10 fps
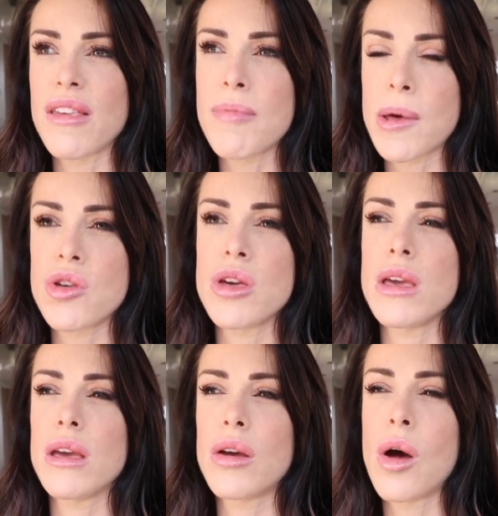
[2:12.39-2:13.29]

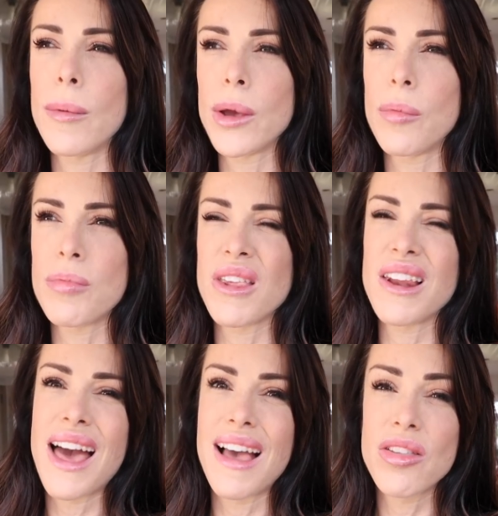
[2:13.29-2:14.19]
especially coming up to the
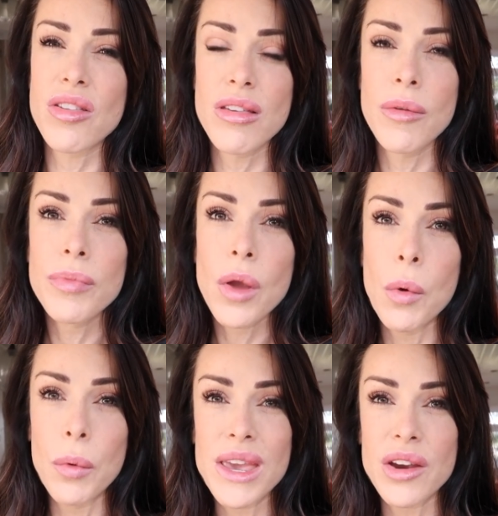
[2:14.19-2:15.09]
last
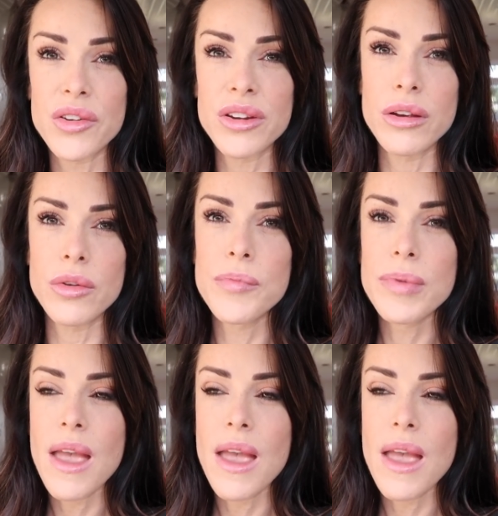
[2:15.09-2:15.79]
week or two.